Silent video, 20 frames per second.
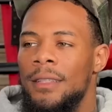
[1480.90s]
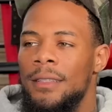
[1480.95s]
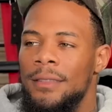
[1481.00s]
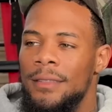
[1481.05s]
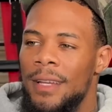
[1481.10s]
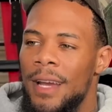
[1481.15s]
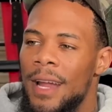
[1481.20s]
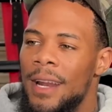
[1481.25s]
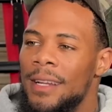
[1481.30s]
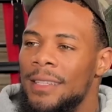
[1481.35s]

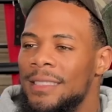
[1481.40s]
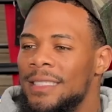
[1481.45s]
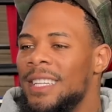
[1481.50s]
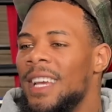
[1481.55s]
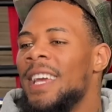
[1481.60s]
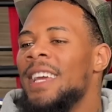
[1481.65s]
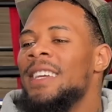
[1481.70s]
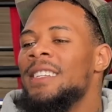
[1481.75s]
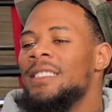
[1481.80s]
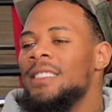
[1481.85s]
got a
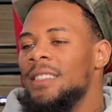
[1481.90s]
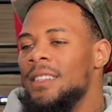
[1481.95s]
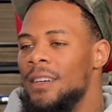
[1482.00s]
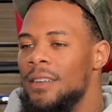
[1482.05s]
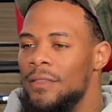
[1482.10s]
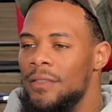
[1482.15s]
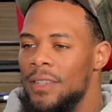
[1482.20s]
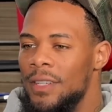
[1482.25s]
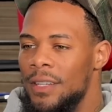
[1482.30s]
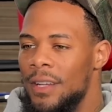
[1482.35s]
taste
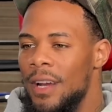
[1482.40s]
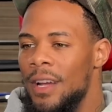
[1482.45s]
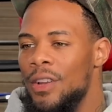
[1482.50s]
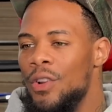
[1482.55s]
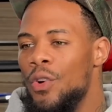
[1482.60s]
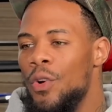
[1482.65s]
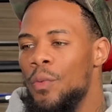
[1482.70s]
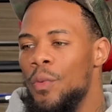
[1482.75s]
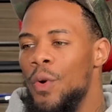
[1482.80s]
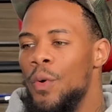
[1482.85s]
of it. I
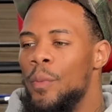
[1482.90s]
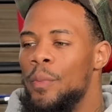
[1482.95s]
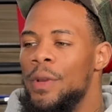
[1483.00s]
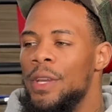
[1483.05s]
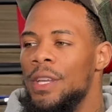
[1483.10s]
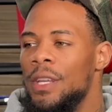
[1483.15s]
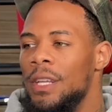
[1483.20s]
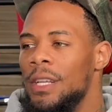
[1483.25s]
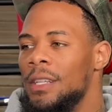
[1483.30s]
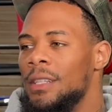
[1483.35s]
know it won't
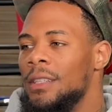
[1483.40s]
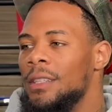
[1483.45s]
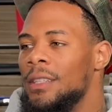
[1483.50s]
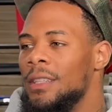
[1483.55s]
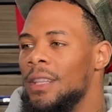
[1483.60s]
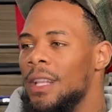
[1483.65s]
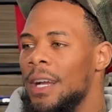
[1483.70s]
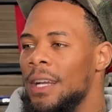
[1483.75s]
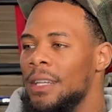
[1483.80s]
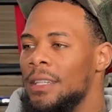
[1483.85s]
be
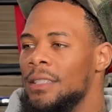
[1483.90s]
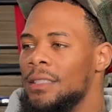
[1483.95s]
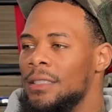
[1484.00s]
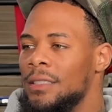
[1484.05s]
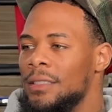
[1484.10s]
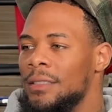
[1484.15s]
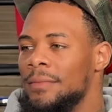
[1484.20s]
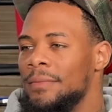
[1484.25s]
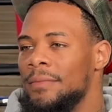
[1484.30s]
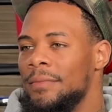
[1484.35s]
like,
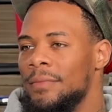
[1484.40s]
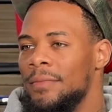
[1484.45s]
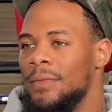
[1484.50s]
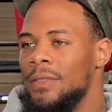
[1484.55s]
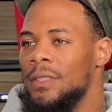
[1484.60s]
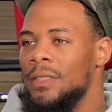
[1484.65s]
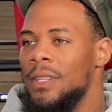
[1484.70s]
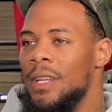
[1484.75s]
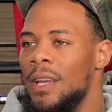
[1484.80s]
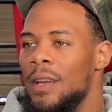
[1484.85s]

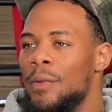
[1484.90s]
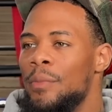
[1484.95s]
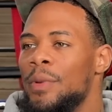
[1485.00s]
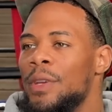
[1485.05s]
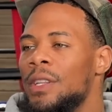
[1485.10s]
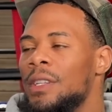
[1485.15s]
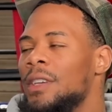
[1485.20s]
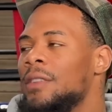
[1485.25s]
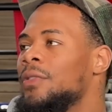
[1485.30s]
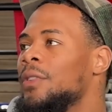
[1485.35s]
it'll be a
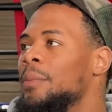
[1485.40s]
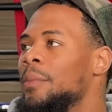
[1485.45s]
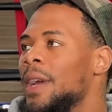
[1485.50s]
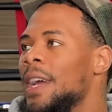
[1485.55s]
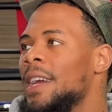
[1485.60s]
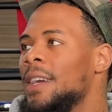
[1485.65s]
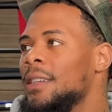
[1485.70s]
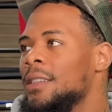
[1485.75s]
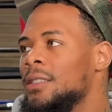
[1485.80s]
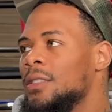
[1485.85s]
different
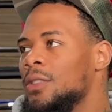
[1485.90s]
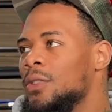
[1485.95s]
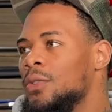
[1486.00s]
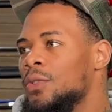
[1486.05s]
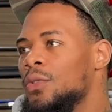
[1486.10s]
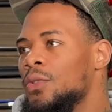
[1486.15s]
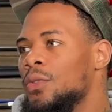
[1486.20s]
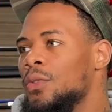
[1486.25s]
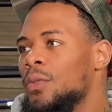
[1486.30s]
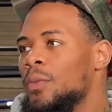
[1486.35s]

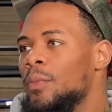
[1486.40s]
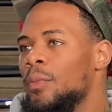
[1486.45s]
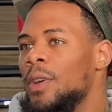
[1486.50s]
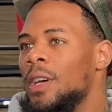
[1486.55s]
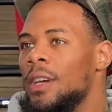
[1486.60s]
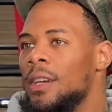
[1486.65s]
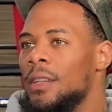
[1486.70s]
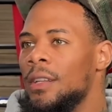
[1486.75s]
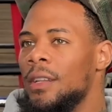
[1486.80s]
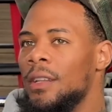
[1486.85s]
magnitude,
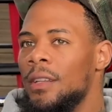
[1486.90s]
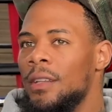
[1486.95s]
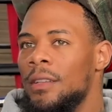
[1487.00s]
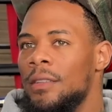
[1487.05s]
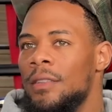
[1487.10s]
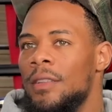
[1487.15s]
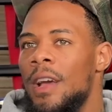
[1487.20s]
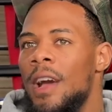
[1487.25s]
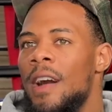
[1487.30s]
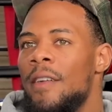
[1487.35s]
but
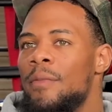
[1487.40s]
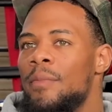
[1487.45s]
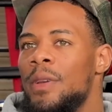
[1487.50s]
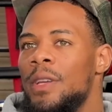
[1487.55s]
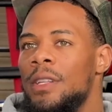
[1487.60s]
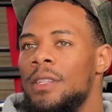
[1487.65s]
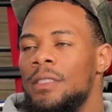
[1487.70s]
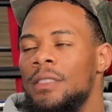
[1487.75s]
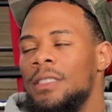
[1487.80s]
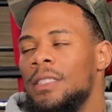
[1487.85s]
I've
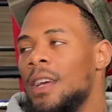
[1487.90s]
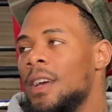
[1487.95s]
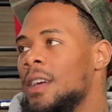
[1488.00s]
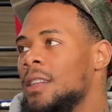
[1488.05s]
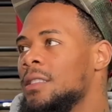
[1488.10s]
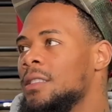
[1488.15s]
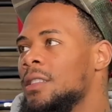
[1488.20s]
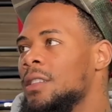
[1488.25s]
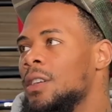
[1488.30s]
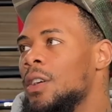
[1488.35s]
been signed
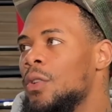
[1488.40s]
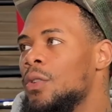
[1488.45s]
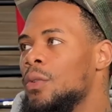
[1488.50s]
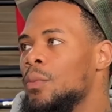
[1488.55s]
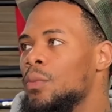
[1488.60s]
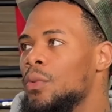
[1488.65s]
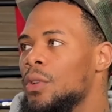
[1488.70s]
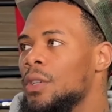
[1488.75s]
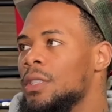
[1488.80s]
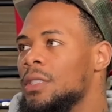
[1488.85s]
to Golden
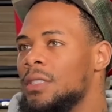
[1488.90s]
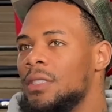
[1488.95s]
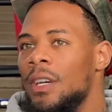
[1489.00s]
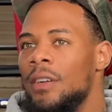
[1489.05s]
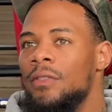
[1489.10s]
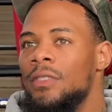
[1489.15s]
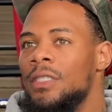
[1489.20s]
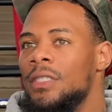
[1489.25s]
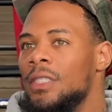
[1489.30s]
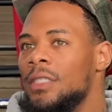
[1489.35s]
Boys
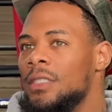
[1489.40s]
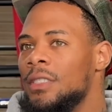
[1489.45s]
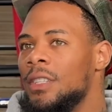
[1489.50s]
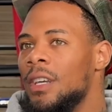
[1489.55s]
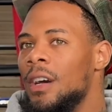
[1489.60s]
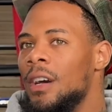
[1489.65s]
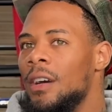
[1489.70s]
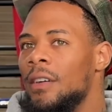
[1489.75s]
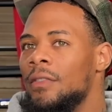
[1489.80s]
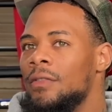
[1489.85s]
ever since
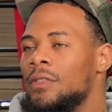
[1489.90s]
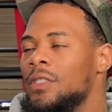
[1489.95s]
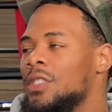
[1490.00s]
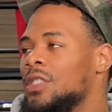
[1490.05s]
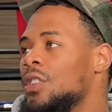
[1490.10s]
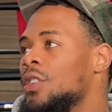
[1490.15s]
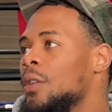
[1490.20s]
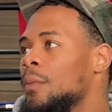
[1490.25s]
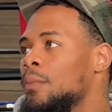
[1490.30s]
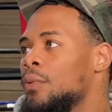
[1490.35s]
I've
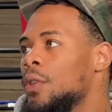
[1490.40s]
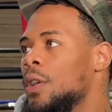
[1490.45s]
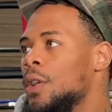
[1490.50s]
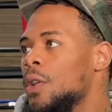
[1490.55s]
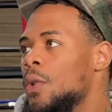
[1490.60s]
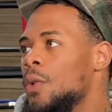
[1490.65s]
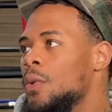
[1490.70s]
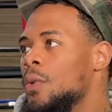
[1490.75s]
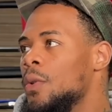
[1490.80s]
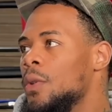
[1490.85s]
turned pro.
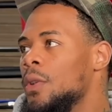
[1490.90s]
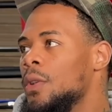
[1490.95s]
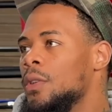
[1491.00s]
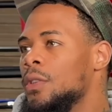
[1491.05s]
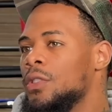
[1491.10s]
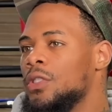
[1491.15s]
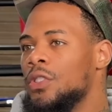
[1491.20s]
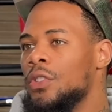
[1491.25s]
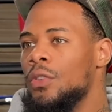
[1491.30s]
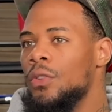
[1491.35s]

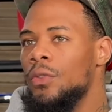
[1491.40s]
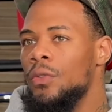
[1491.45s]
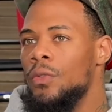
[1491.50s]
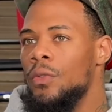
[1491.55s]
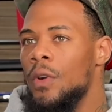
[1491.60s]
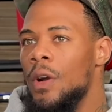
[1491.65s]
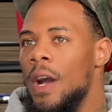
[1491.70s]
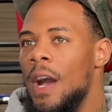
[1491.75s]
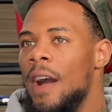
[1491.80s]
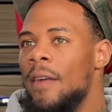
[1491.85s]
So
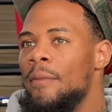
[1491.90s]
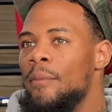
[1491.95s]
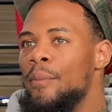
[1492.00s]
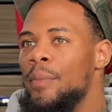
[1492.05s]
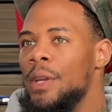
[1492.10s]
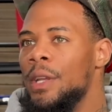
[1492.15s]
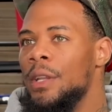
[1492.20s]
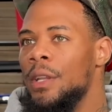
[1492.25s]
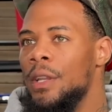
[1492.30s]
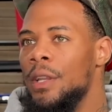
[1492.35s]
I've
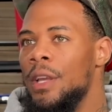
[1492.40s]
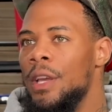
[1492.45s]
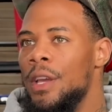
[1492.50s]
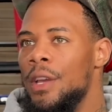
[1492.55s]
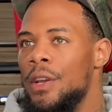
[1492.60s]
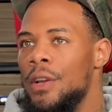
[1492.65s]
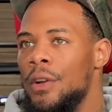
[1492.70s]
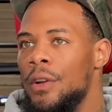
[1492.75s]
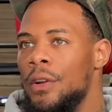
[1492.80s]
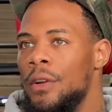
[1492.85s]
been
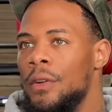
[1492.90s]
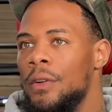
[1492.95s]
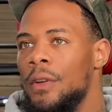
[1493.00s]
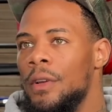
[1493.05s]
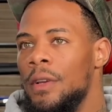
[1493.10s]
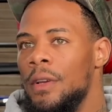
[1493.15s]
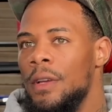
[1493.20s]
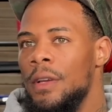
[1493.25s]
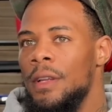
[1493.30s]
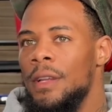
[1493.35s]
there,
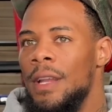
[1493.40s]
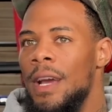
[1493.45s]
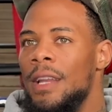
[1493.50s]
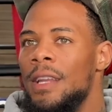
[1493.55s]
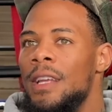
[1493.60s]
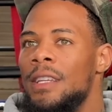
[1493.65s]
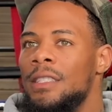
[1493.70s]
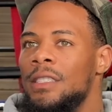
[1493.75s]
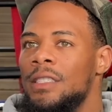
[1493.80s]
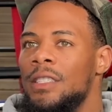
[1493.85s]
not
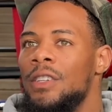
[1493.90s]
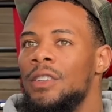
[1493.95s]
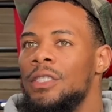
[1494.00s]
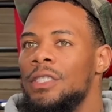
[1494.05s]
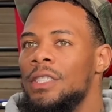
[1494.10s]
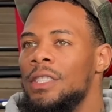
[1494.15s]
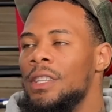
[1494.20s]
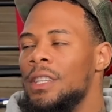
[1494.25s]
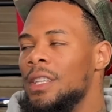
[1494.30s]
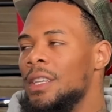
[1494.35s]

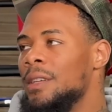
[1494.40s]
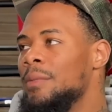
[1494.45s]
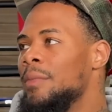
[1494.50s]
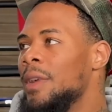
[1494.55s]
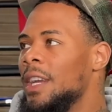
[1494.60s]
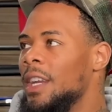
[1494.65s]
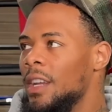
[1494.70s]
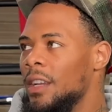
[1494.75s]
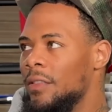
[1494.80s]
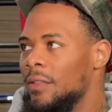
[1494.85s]
necessarily the
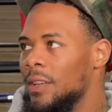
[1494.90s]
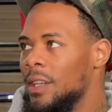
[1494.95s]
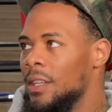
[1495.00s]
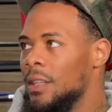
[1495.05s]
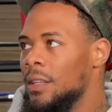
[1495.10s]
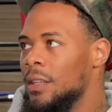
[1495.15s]
main event,